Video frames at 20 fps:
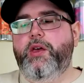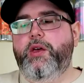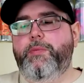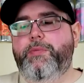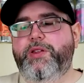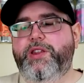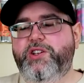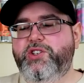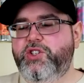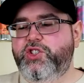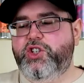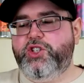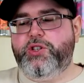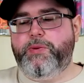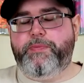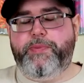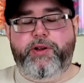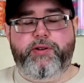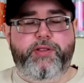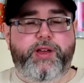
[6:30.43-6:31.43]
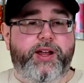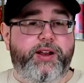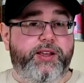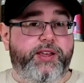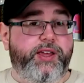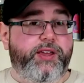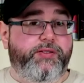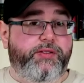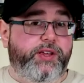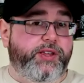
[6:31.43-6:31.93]
But this is just a beer that,
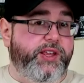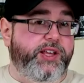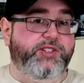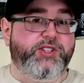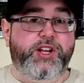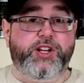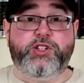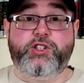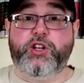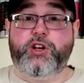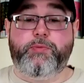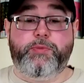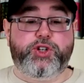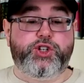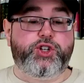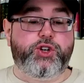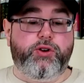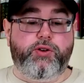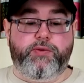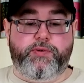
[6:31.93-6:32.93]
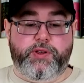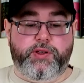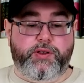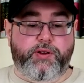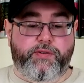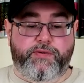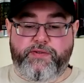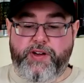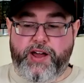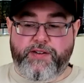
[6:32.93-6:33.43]
again, like they said, it's going to mature. That you
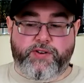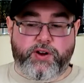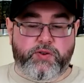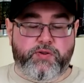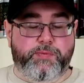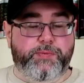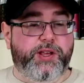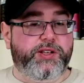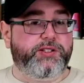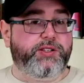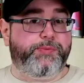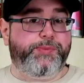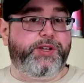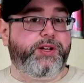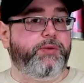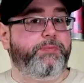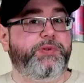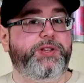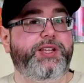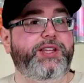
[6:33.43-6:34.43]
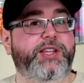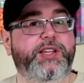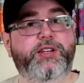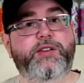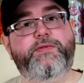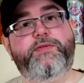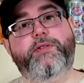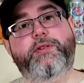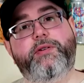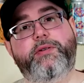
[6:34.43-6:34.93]
know, five years from now, it's going to be completely
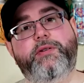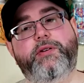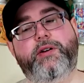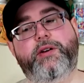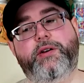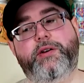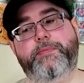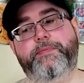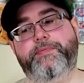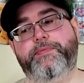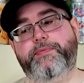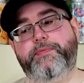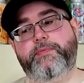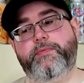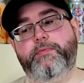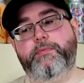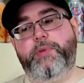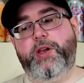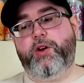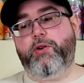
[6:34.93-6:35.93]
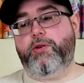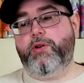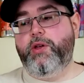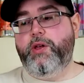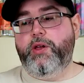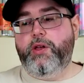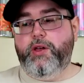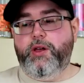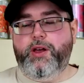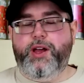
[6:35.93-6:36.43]
different um, beer.
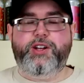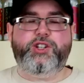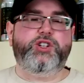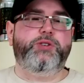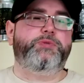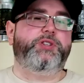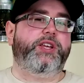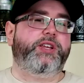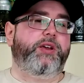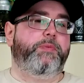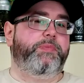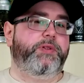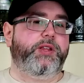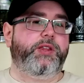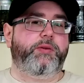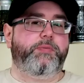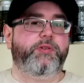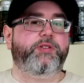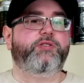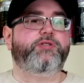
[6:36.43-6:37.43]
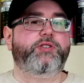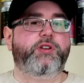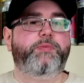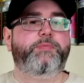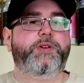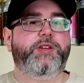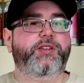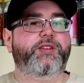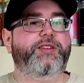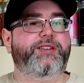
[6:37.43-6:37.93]
I shouldn't say completely, but there's going to
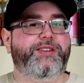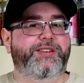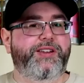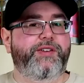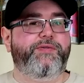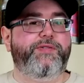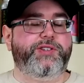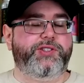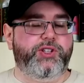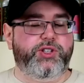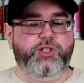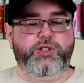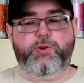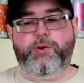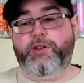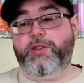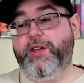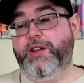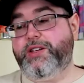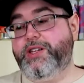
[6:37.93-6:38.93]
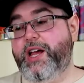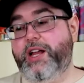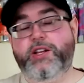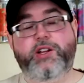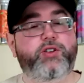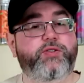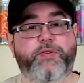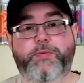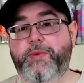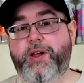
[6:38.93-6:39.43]
be differences to it. And then ten
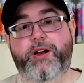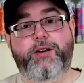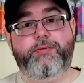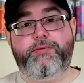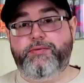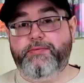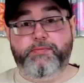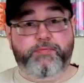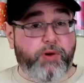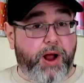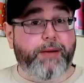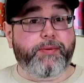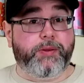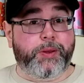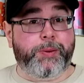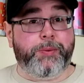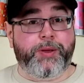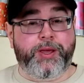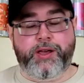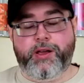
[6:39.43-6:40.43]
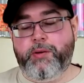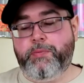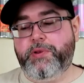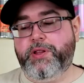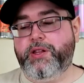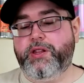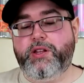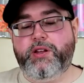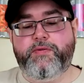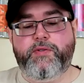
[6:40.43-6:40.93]
years from now, probably be a
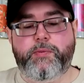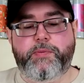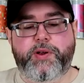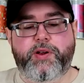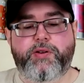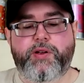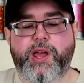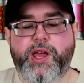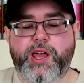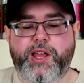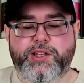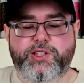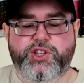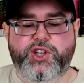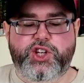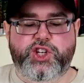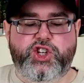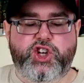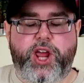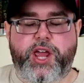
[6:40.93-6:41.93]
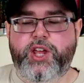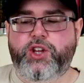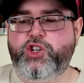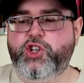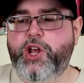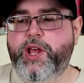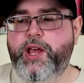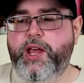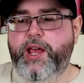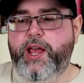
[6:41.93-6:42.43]
completely different beer. It's going to
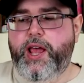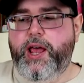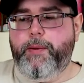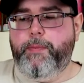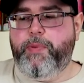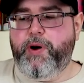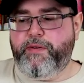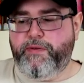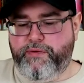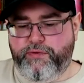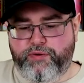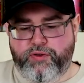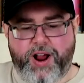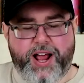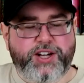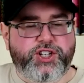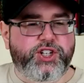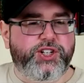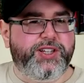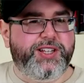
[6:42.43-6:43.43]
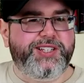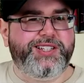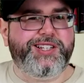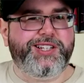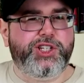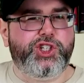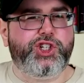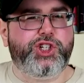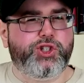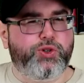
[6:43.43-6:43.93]
change. But fresh, this
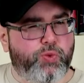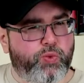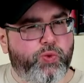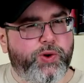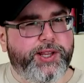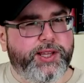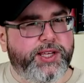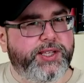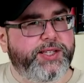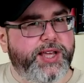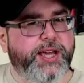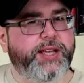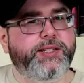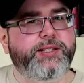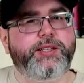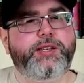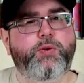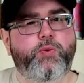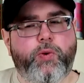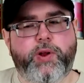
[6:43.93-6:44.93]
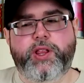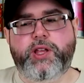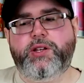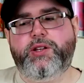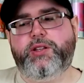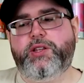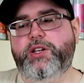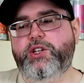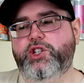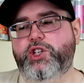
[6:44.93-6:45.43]
is just really tasty, really
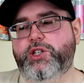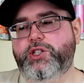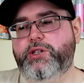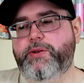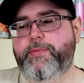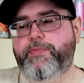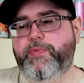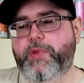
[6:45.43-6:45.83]
delicious.